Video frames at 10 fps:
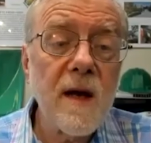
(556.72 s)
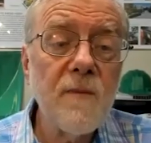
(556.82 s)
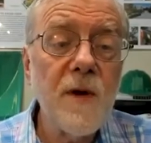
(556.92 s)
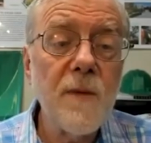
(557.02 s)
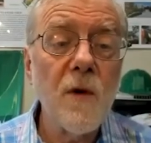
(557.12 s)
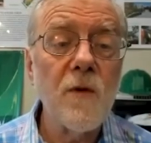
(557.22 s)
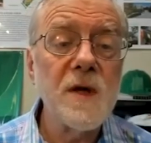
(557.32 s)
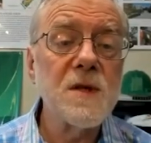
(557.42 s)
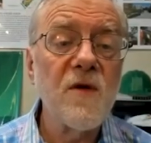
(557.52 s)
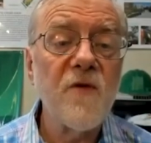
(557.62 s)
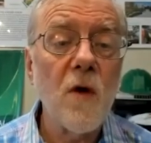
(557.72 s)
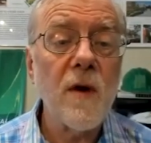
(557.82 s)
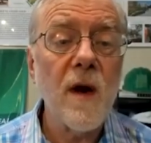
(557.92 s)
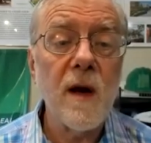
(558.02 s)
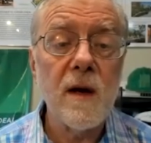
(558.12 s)
people a reason to
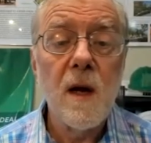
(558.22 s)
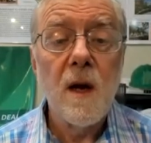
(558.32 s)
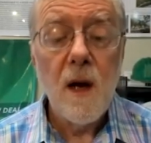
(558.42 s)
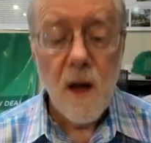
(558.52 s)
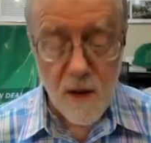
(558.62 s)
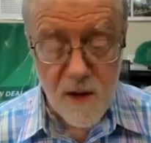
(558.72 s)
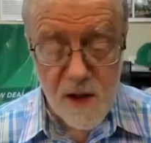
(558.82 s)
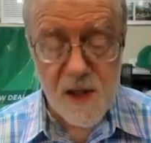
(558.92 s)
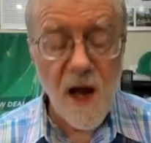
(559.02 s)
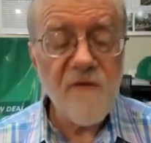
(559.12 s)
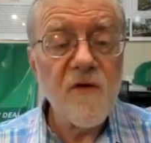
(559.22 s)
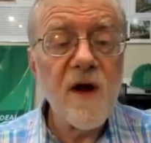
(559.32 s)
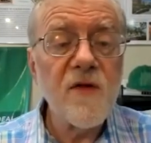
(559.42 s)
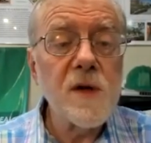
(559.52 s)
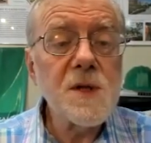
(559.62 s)
vote. And these life or
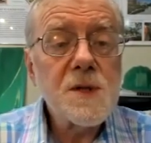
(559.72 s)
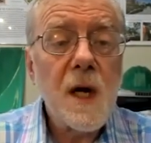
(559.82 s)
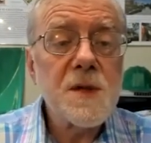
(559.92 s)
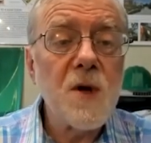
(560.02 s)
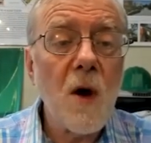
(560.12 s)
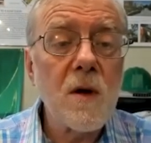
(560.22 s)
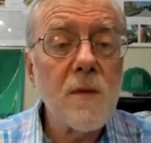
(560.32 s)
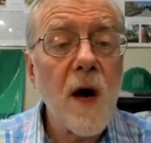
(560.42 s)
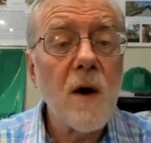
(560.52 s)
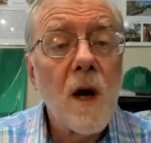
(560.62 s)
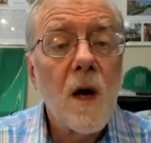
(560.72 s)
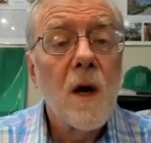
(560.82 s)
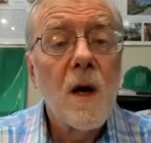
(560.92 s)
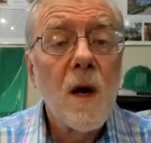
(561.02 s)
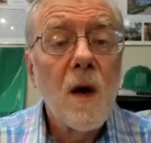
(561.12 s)
death issues I was talking about,
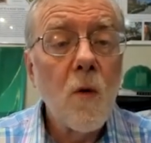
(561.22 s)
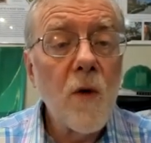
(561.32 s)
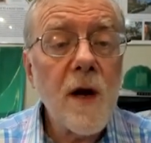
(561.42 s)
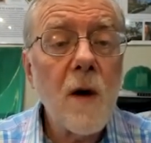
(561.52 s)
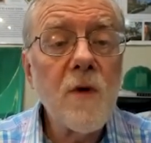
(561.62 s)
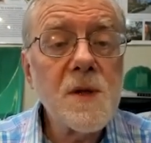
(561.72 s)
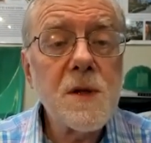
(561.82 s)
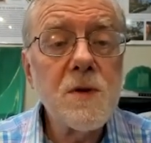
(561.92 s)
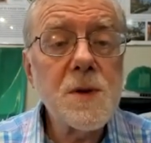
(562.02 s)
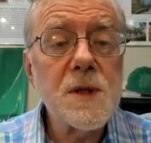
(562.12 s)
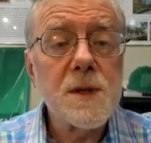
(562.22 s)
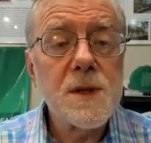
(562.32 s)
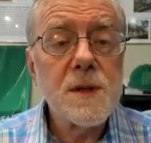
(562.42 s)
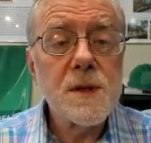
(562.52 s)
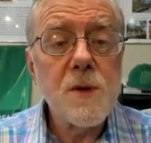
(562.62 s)
we got real
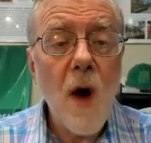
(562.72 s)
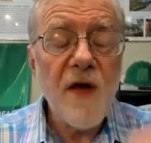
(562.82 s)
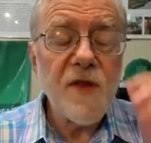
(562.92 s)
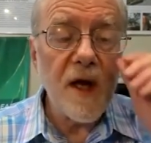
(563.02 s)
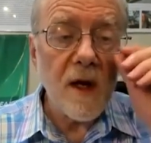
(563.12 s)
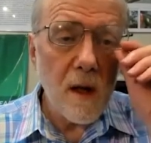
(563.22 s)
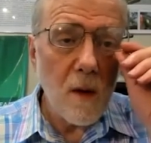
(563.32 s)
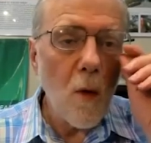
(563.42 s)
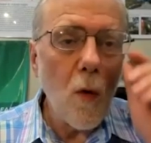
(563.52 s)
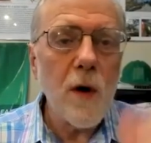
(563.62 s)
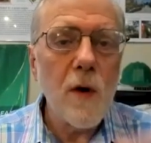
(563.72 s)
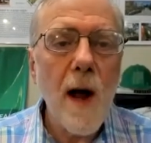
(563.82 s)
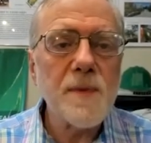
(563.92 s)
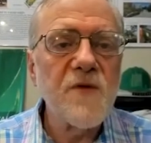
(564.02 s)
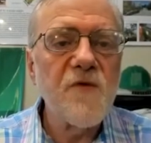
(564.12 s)
solutions. So I think we're an
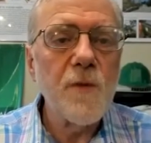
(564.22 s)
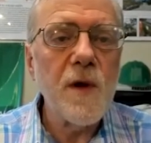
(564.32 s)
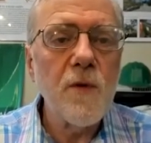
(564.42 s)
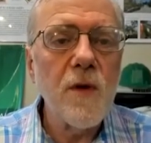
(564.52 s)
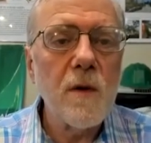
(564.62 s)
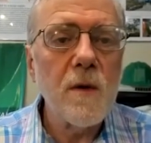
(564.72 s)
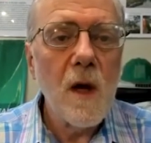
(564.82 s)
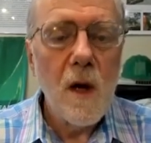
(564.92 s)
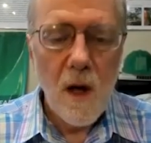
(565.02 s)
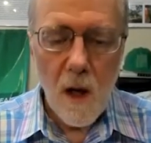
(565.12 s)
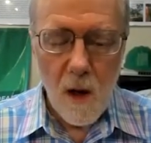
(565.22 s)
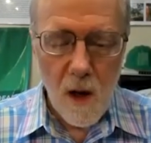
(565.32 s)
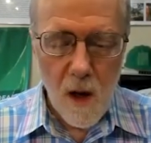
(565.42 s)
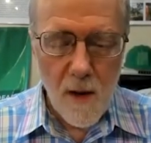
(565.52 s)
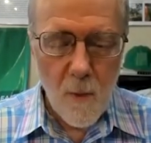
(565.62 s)
option for people that
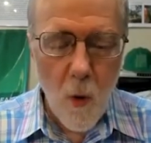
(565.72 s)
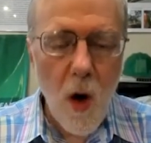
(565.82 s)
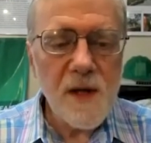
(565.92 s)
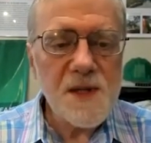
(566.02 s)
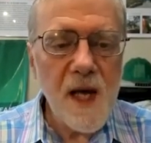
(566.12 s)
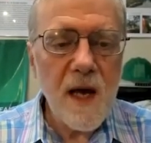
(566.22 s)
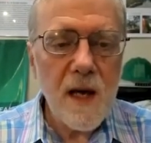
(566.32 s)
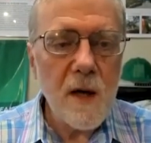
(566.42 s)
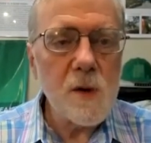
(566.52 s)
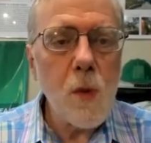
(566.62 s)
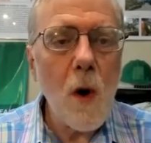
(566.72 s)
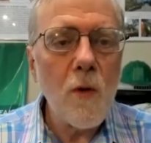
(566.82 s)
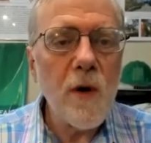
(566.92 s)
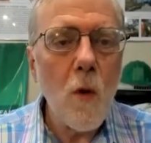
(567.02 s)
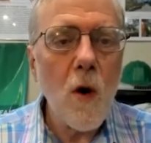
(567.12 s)
want to say, here's
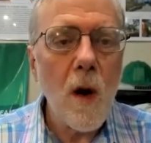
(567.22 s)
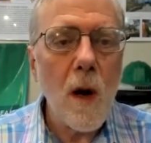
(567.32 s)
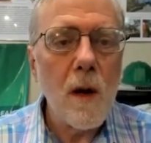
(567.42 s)
what we want.